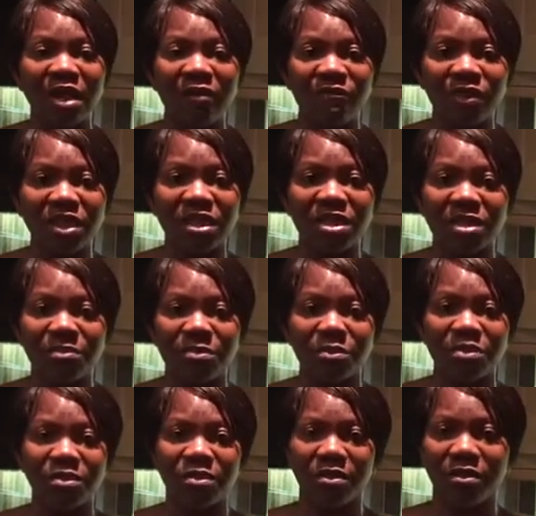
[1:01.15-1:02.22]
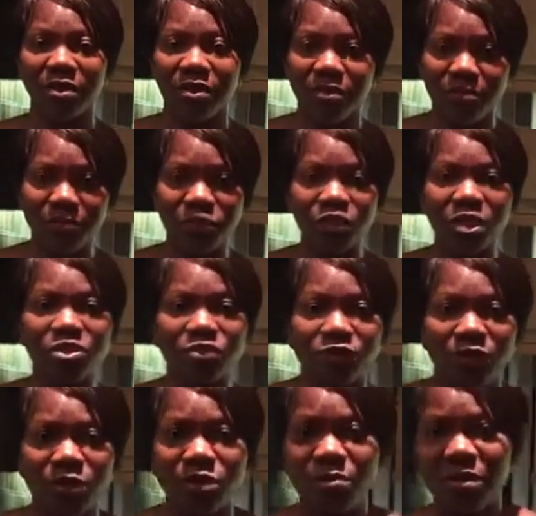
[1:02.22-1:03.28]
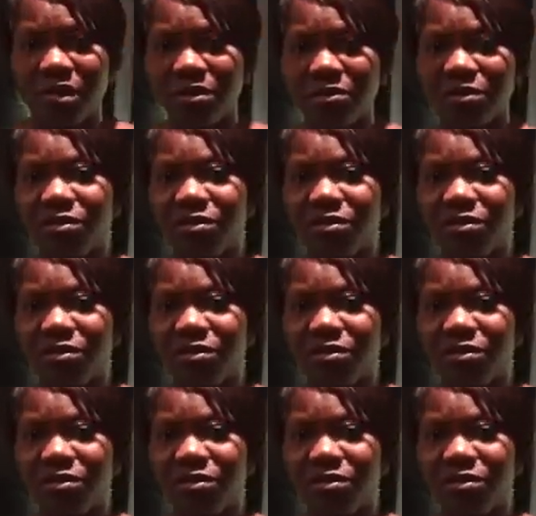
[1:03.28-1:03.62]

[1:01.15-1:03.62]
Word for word: and vegetables. Just follow me